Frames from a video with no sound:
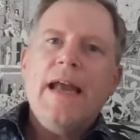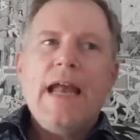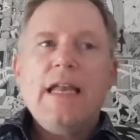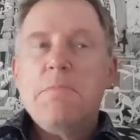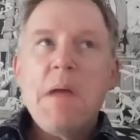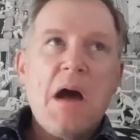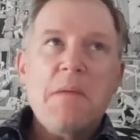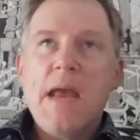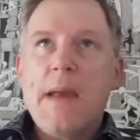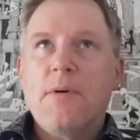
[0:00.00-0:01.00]

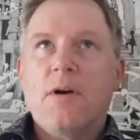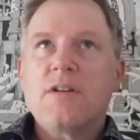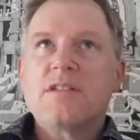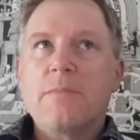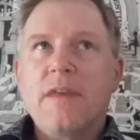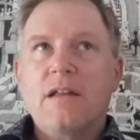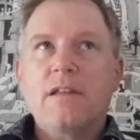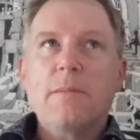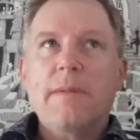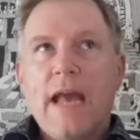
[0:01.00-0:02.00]
80-pound paper or something a
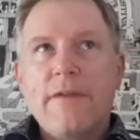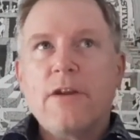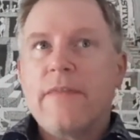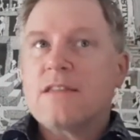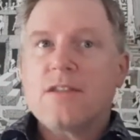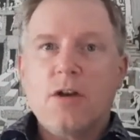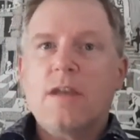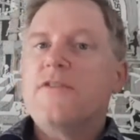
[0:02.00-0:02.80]
little bit heavier, that's good.